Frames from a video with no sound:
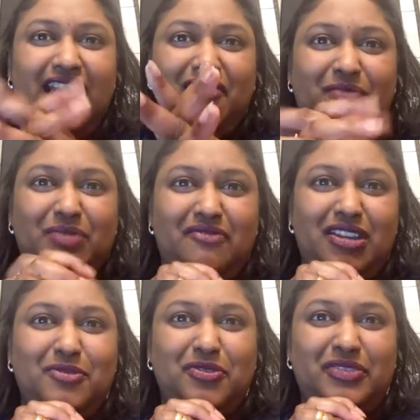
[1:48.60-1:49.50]
From there, we
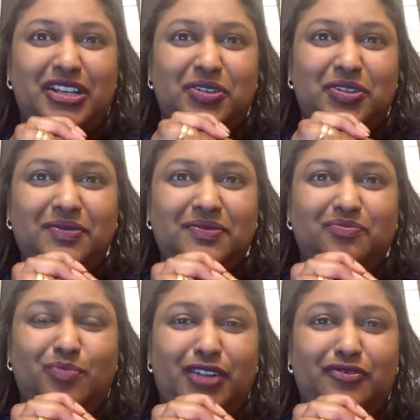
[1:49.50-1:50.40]
move into
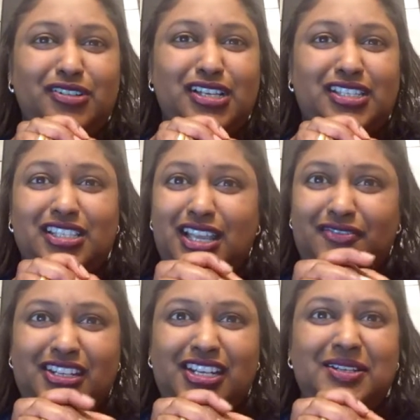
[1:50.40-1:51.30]
mindfulness and
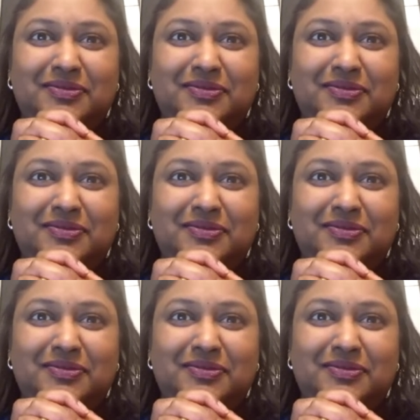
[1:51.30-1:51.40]
safety.